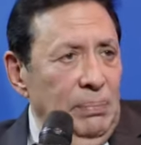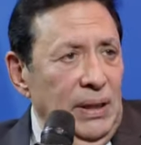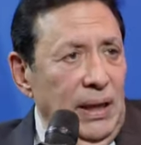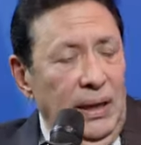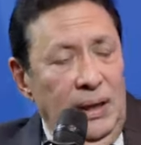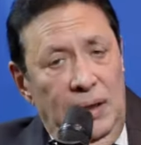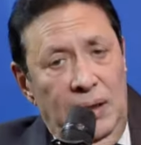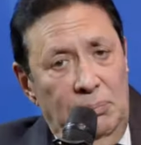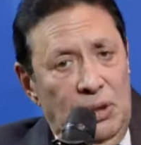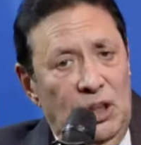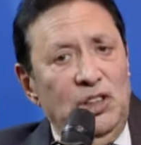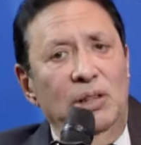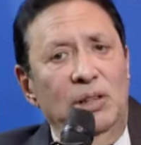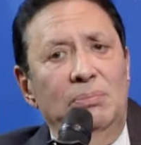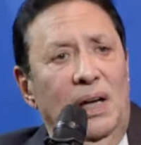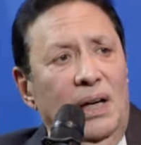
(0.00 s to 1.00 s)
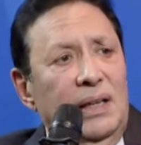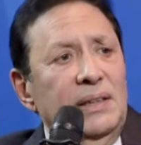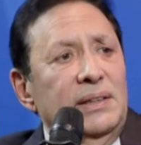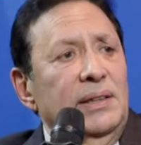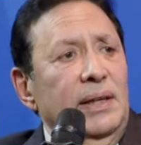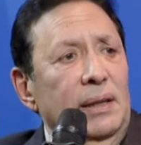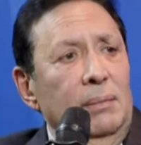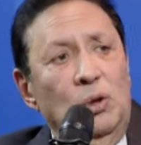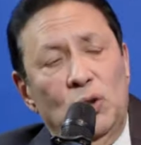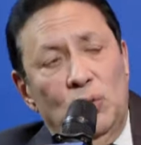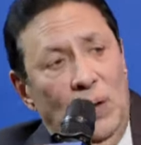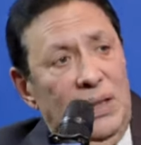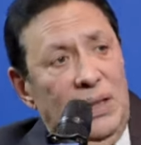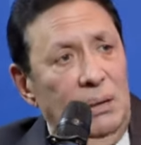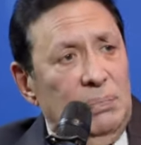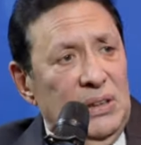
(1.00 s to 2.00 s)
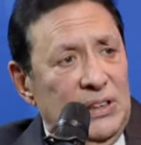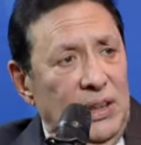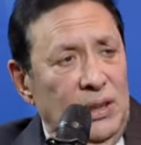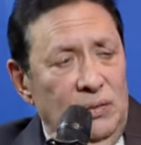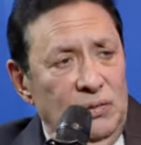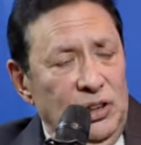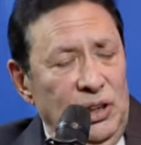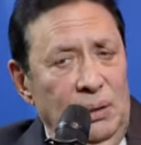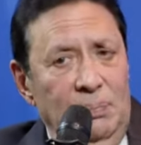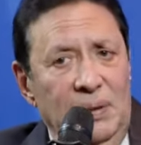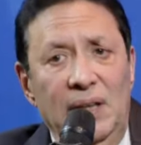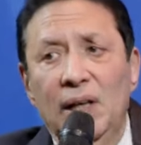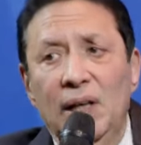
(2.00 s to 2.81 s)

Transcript: And in emerging markets, they're about 20% of GDP.